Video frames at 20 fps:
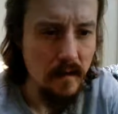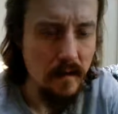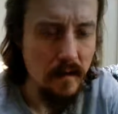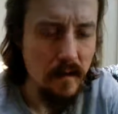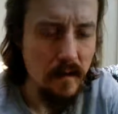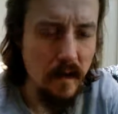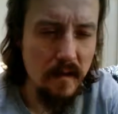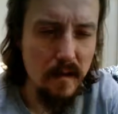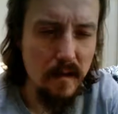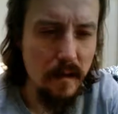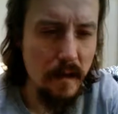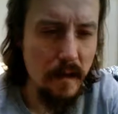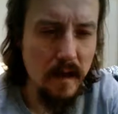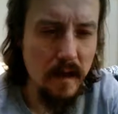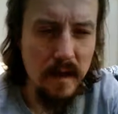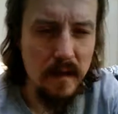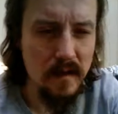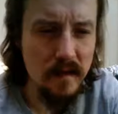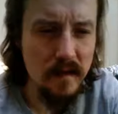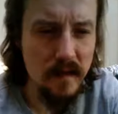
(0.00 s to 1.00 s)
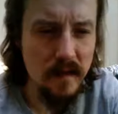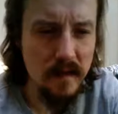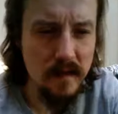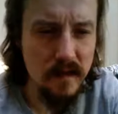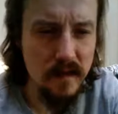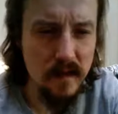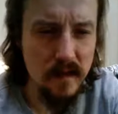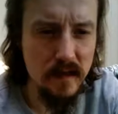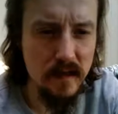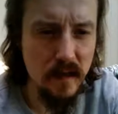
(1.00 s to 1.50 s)
for everybody else
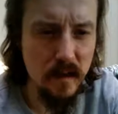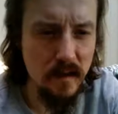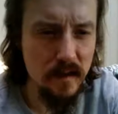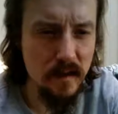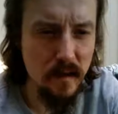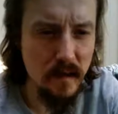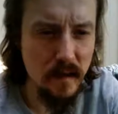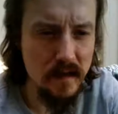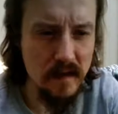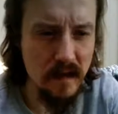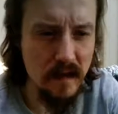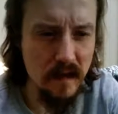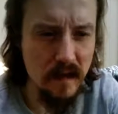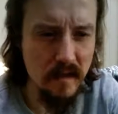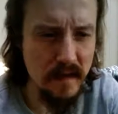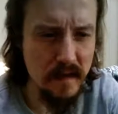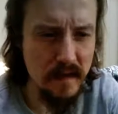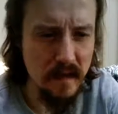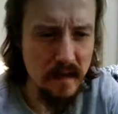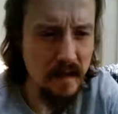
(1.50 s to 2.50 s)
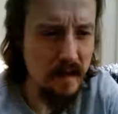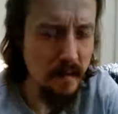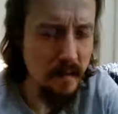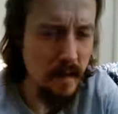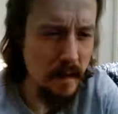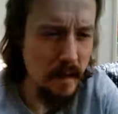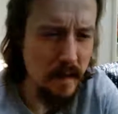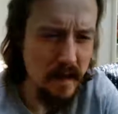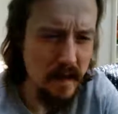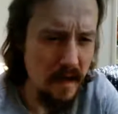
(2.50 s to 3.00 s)
that's just always watched television and
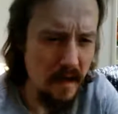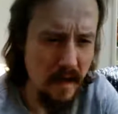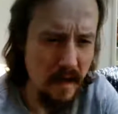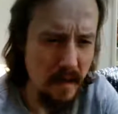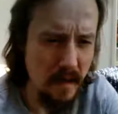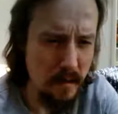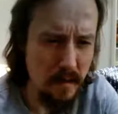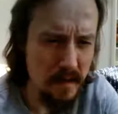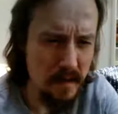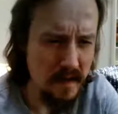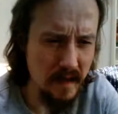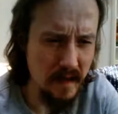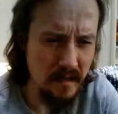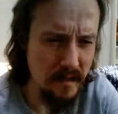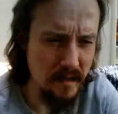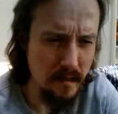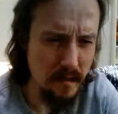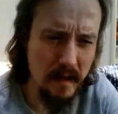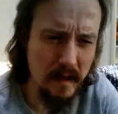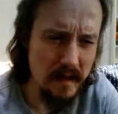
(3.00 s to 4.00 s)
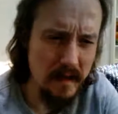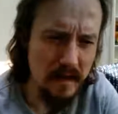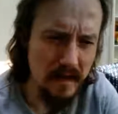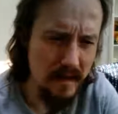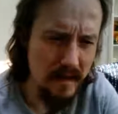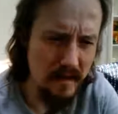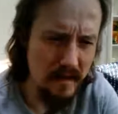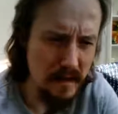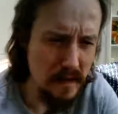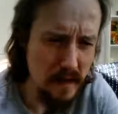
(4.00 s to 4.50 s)
maybe nothing perceivably has
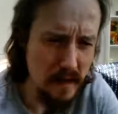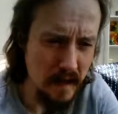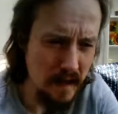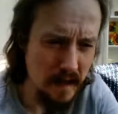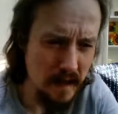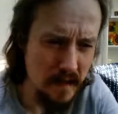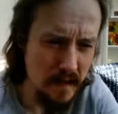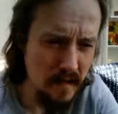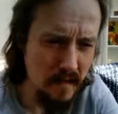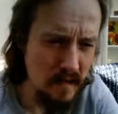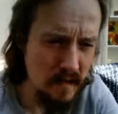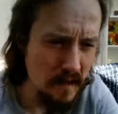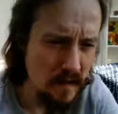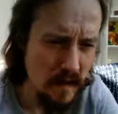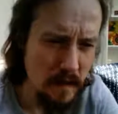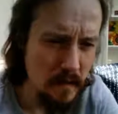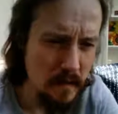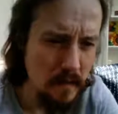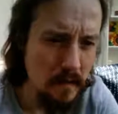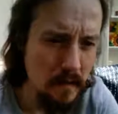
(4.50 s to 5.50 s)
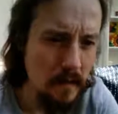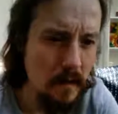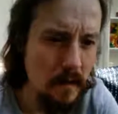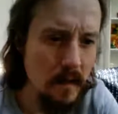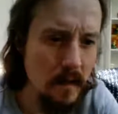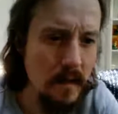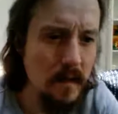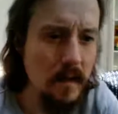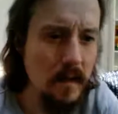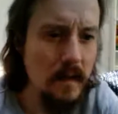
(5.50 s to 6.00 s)
even changed for them,
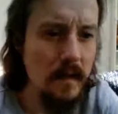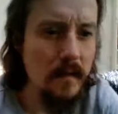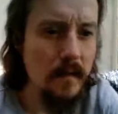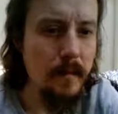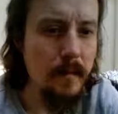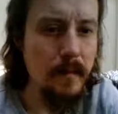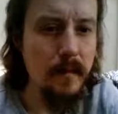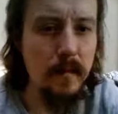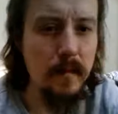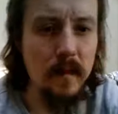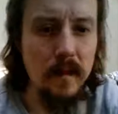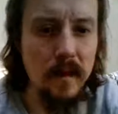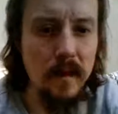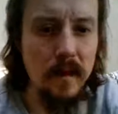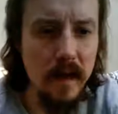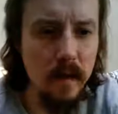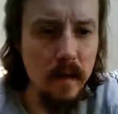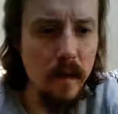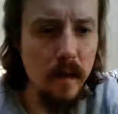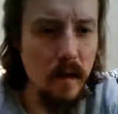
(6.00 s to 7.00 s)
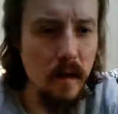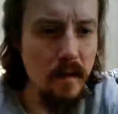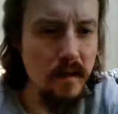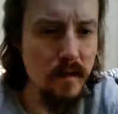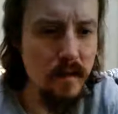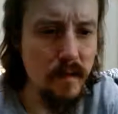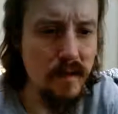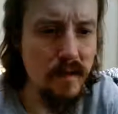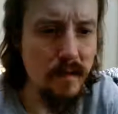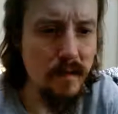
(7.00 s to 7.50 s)
they were
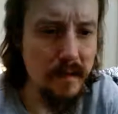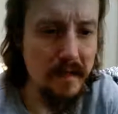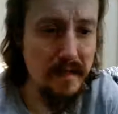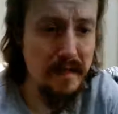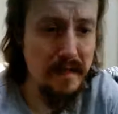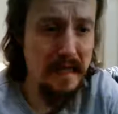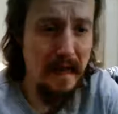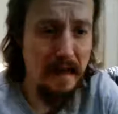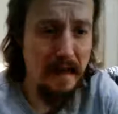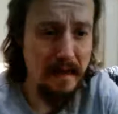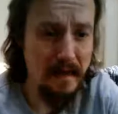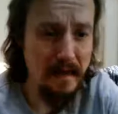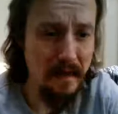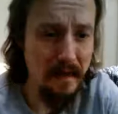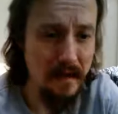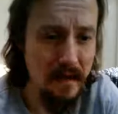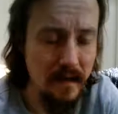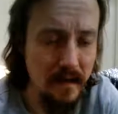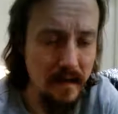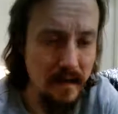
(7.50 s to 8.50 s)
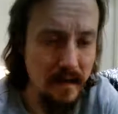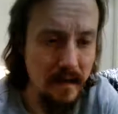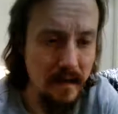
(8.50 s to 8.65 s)
always worshiping Satan